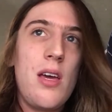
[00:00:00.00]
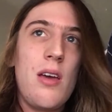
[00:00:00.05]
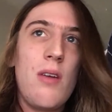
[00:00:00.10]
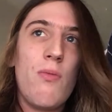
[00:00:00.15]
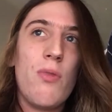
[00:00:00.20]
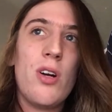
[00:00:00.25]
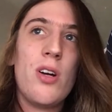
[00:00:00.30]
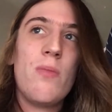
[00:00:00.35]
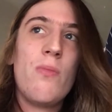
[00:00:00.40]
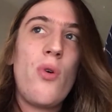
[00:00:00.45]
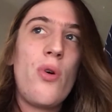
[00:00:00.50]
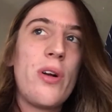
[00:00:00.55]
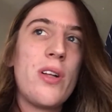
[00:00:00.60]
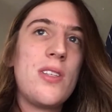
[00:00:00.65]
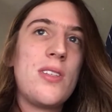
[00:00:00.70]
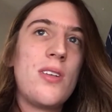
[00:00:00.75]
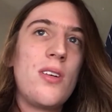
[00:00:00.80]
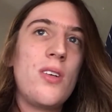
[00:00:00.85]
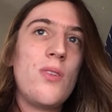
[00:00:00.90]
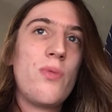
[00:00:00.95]
We're more
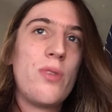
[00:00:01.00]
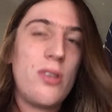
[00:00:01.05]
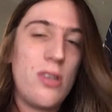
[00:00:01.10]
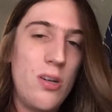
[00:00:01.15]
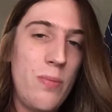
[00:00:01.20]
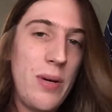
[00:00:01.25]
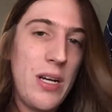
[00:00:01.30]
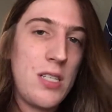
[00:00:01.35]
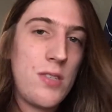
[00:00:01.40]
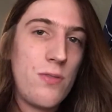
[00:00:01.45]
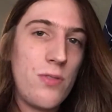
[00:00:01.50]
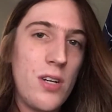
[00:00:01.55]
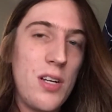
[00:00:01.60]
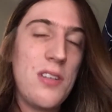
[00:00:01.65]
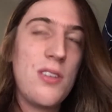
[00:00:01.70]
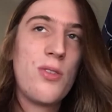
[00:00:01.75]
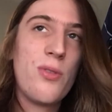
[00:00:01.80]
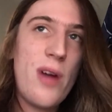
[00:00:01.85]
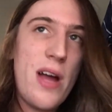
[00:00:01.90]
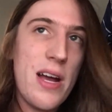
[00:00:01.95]
concerned with her best
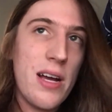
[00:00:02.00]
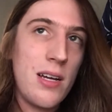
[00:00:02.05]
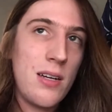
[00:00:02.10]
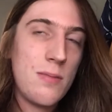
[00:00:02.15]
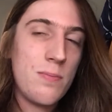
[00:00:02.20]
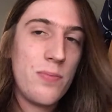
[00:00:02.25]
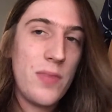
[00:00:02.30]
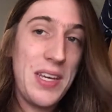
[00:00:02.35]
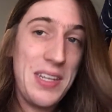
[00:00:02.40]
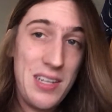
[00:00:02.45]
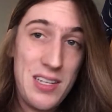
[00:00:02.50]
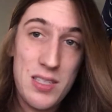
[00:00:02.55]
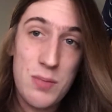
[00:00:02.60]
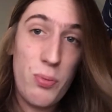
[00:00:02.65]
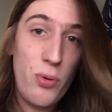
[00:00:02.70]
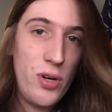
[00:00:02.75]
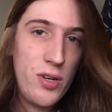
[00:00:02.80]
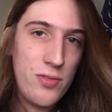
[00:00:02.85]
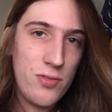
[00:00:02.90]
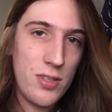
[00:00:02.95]
friend, Greg, and his
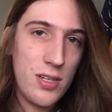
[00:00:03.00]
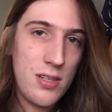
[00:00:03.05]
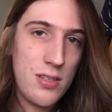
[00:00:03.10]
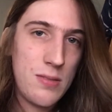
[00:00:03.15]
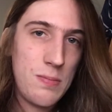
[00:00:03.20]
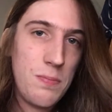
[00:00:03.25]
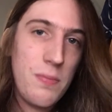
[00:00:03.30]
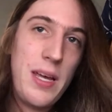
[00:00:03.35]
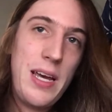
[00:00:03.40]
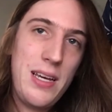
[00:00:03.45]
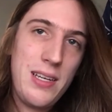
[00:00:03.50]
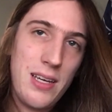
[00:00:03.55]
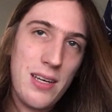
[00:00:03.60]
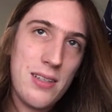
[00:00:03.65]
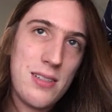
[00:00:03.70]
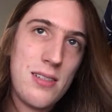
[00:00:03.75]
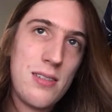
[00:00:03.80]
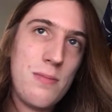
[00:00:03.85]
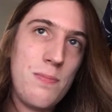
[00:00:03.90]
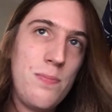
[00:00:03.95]
boyfriend,
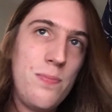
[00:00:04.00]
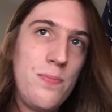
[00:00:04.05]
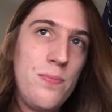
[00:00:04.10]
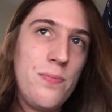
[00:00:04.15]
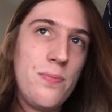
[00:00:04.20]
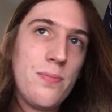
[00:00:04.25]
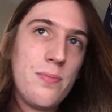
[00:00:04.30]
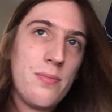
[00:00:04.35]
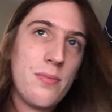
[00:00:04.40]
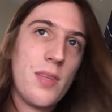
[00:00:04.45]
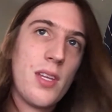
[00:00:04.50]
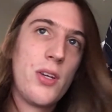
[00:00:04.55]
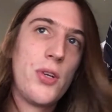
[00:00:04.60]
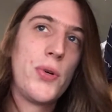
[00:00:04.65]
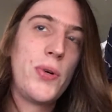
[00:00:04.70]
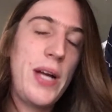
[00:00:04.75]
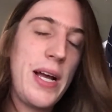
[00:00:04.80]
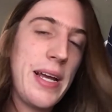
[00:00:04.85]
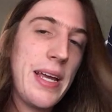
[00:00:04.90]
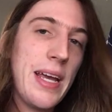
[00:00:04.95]
Angus.
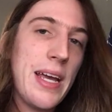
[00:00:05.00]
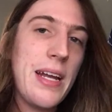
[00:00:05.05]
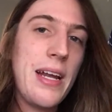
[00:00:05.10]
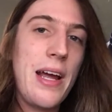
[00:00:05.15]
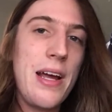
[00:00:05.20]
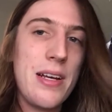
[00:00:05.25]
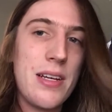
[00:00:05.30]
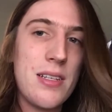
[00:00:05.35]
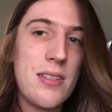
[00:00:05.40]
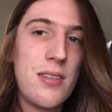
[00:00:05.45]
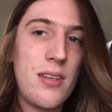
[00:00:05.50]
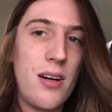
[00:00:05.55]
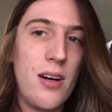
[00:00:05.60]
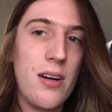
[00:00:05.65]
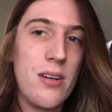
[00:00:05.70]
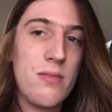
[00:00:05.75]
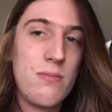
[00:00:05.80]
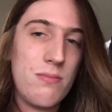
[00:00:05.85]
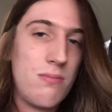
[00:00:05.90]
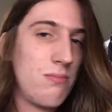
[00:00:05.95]
Greg and Angus
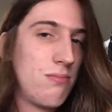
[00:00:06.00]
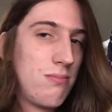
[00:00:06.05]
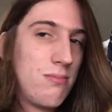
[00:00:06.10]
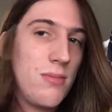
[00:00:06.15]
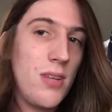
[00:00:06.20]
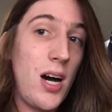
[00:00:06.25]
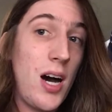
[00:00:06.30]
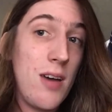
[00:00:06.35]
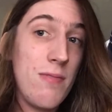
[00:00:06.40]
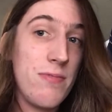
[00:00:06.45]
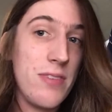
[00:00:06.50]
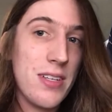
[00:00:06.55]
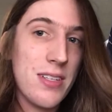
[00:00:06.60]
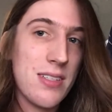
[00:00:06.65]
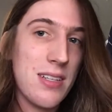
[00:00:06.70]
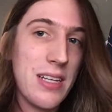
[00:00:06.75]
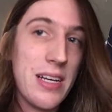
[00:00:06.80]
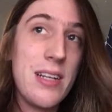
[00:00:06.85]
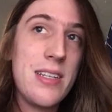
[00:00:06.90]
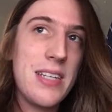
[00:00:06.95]
are,
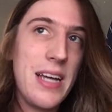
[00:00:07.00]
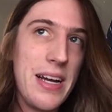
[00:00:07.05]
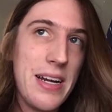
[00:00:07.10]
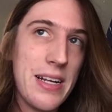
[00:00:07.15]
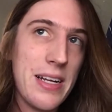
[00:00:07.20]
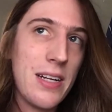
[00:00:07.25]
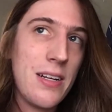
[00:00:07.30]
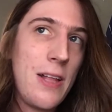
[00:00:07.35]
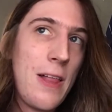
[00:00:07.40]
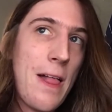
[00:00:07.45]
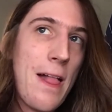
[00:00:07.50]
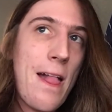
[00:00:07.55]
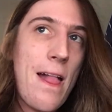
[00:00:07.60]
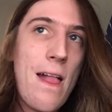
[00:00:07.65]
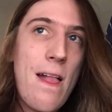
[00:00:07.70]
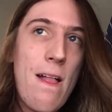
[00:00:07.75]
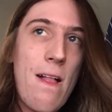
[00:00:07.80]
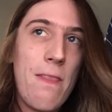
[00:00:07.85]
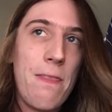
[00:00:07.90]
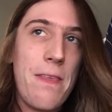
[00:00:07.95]
obviously, dating.
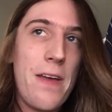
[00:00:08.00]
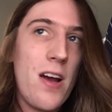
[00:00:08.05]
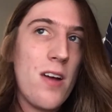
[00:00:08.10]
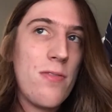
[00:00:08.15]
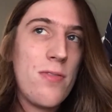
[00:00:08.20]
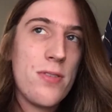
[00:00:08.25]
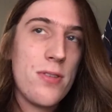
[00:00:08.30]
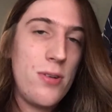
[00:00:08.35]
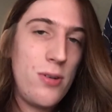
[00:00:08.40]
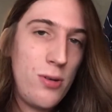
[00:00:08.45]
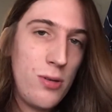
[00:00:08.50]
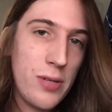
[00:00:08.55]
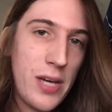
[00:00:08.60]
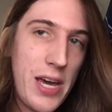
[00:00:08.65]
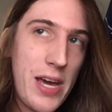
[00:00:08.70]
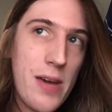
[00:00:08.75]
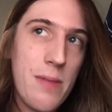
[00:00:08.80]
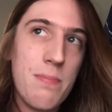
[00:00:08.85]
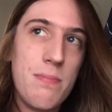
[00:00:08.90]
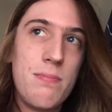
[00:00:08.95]
They are for the whole
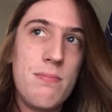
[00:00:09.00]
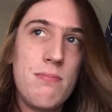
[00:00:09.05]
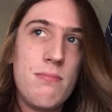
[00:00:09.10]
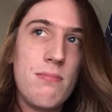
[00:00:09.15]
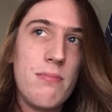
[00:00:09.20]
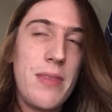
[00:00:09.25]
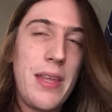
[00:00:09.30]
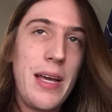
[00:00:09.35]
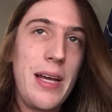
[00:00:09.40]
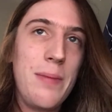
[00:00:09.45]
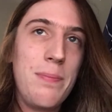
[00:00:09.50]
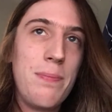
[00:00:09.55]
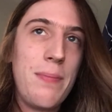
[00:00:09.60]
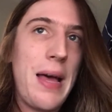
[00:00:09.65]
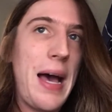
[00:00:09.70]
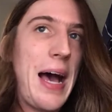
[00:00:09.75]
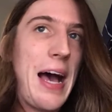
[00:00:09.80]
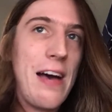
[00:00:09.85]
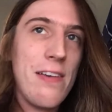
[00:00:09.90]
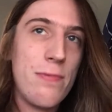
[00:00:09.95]
game. They
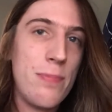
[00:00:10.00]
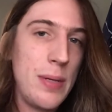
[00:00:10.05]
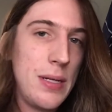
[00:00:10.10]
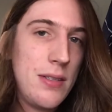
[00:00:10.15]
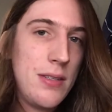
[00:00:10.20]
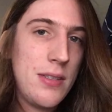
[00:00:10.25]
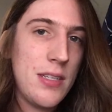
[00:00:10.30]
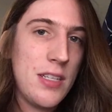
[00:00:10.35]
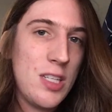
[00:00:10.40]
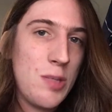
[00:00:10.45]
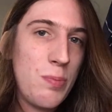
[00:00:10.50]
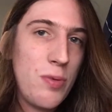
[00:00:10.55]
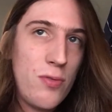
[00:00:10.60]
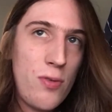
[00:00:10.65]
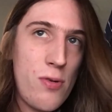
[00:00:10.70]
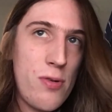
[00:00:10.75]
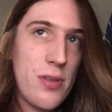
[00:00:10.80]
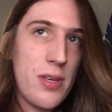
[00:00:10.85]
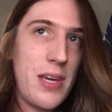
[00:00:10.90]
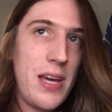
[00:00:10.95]
have been since
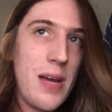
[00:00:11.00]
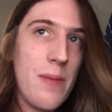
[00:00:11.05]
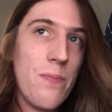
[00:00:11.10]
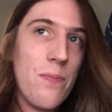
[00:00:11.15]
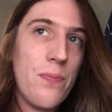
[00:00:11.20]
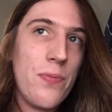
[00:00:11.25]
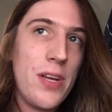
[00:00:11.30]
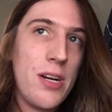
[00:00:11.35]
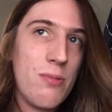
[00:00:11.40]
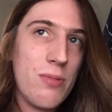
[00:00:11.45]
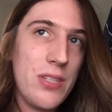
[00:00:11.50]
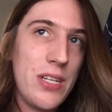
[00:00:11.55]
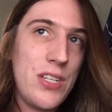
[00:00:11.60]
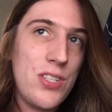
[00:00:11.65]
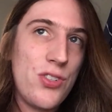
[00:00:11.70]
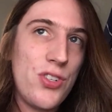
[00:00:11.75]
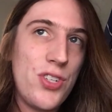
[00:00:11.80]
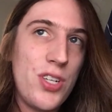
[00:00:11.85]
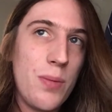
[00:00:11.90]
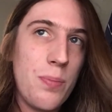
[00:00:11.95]
before the game. Their
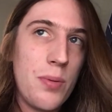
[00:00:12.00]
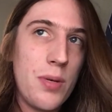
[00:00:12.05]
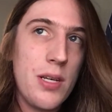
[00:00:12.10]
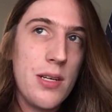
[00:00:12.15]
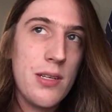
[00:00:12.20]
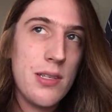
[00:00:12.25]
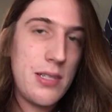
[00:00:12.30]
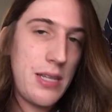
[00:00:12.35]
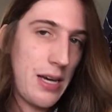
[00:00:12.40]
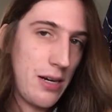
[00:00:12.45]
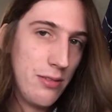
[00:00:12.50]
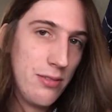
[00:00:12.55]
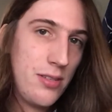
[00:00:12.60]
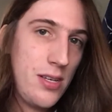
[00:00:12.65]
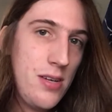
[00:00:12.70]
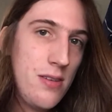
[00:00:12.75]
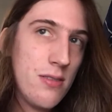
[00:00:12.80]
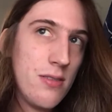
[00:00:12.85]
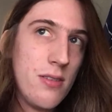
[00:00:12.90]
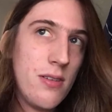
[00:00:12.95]
relationship is
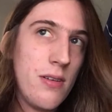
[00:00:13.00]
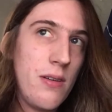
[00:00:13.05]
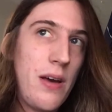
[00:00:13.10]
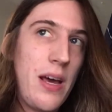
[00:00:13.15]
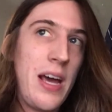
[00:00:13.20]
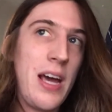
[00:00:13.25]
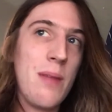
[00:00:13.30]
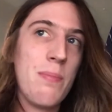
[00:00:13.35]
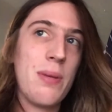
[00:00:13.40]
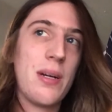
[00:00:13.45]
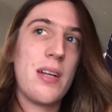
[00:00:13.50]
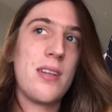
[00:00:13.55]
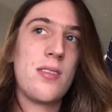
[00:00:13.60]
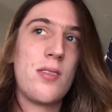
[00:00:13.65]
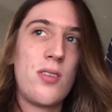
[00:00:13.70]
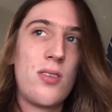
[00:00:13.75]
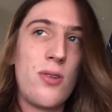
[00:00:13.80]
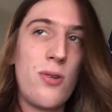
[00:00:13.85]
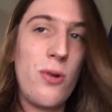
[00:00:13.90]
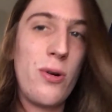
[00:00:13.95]
healthy, and because
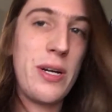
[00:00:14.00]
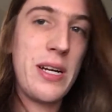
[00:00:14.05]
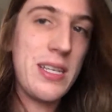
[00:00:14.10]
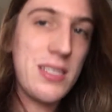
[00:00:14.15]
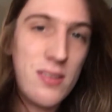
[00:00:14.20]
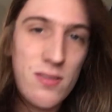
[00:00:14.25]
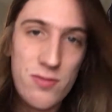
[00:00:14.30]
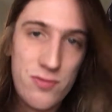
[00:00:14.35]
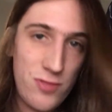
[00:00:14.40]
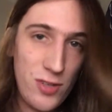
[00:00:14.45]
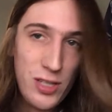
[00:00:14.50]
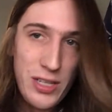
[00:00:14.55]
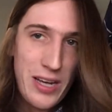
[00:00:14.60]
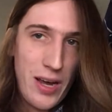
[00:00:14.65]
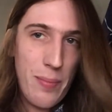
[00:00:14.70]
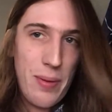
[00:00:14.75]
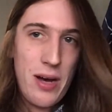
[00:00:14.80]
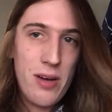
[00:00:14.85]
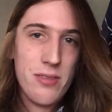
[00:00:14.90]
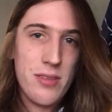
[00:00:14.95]
the story isn't fully
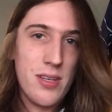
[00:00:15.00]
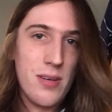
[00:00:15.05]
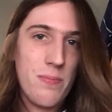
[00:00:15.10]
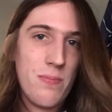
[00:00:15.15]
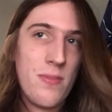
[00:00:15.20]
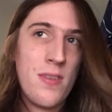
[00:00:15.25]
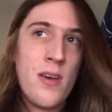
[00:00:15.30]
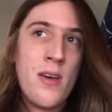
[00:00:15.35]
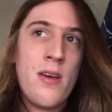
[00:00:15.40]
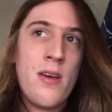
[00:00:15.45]
about them,